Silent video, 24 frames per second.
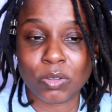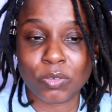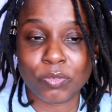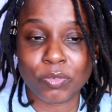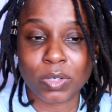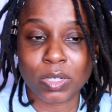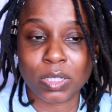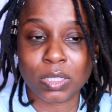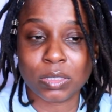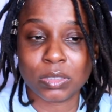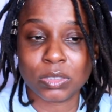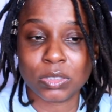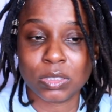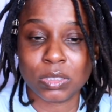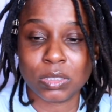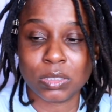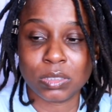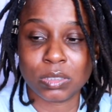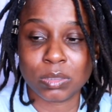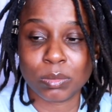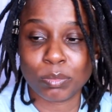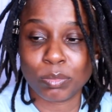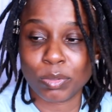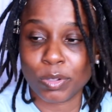I don't know if I should
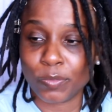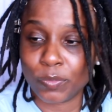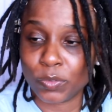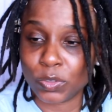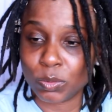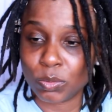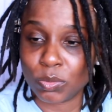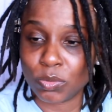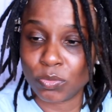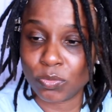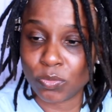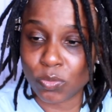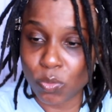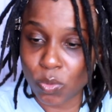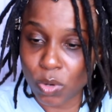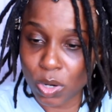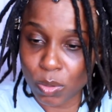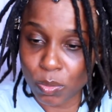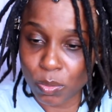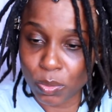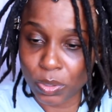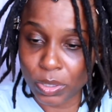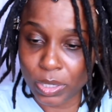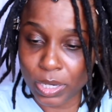eat some breakfast before
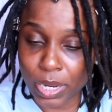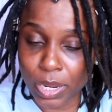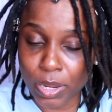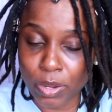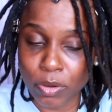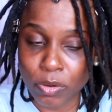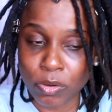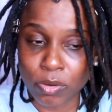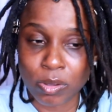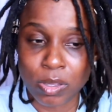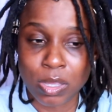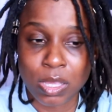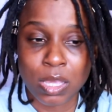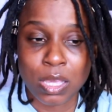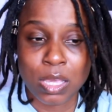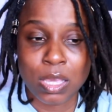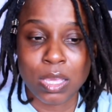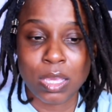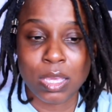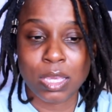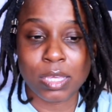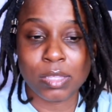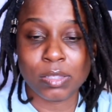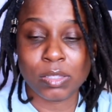I work out
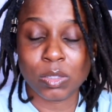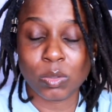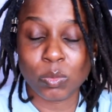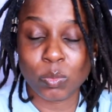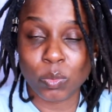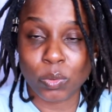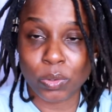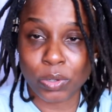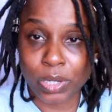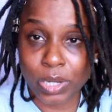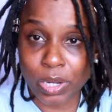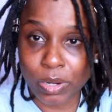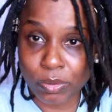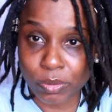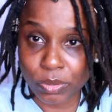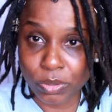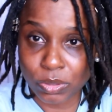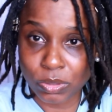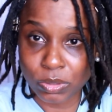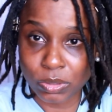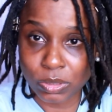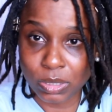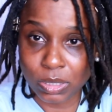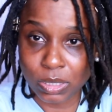and then work out
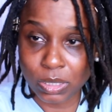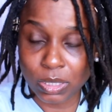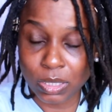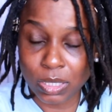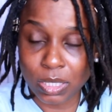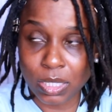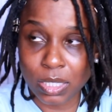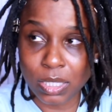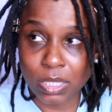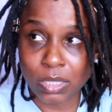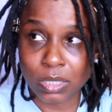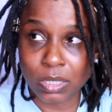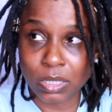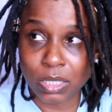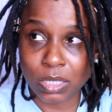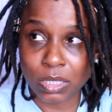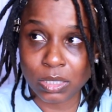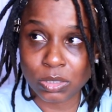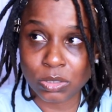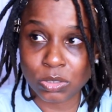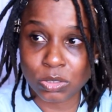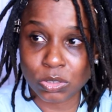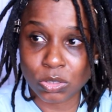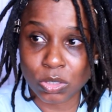early and
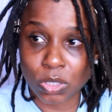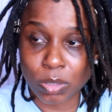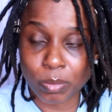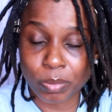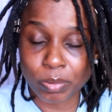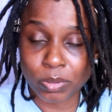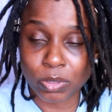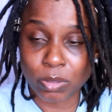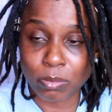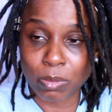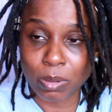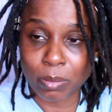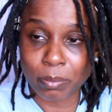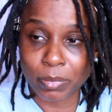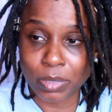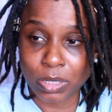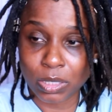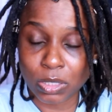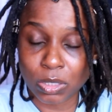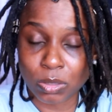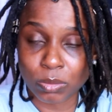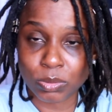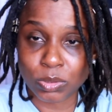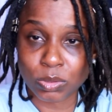then start putting on my
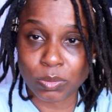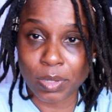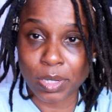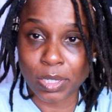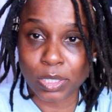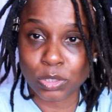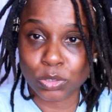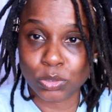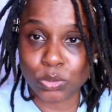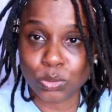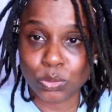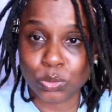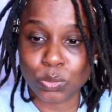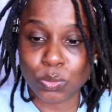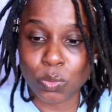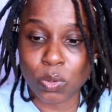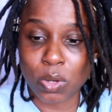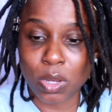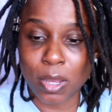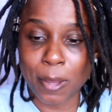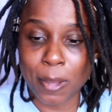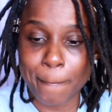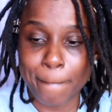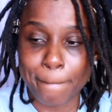makeup so I could
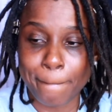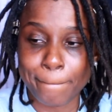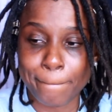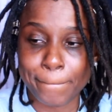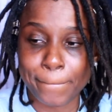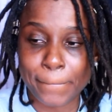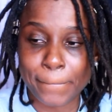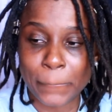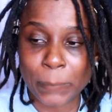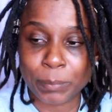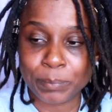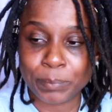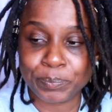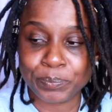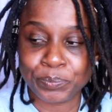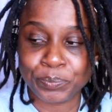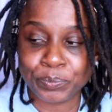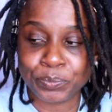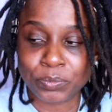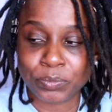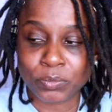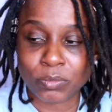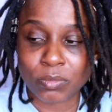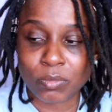do um
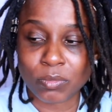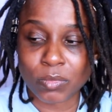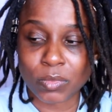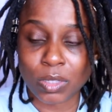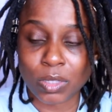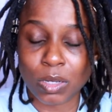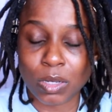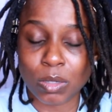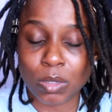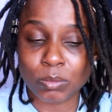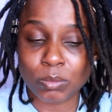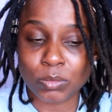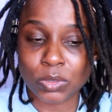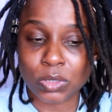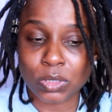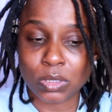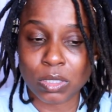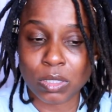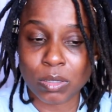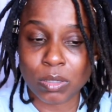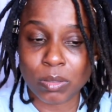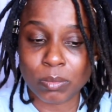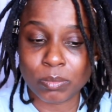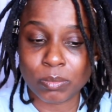um
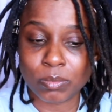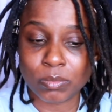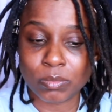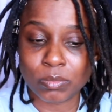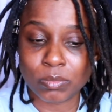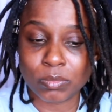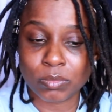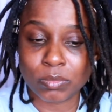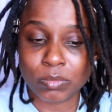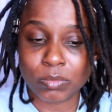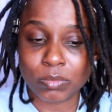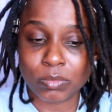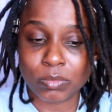some